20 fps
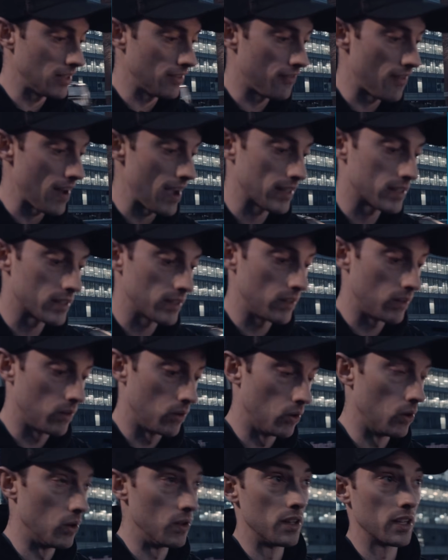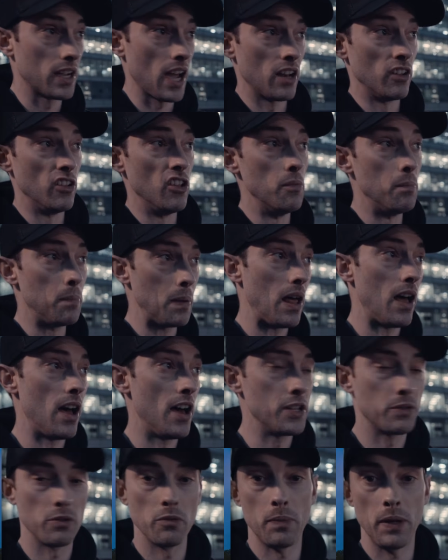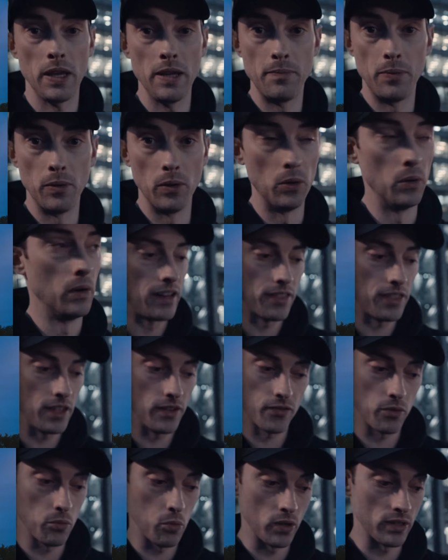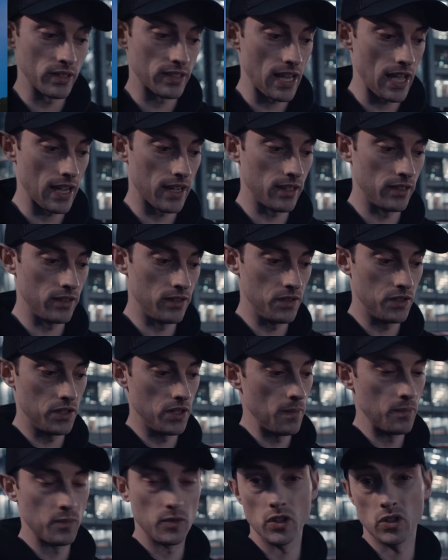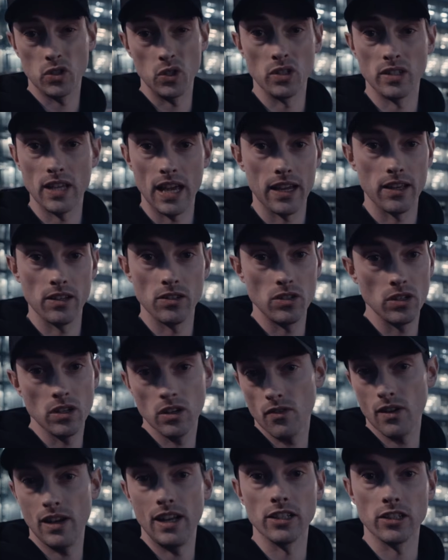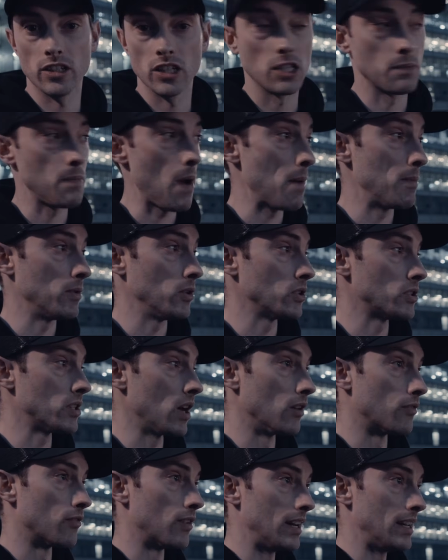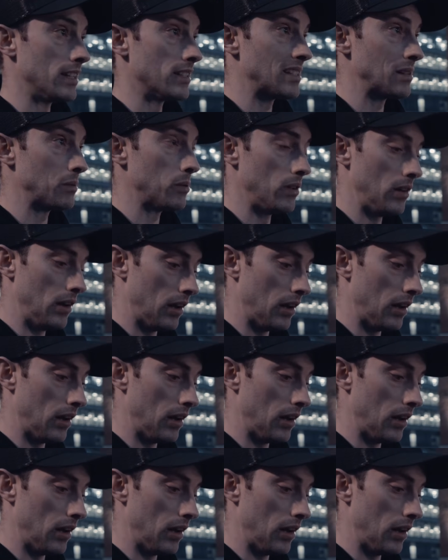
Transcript: effect or the kind of the blurs with people, anything from 1 second to 2 seconds, you can really just experiment yourself really and see what you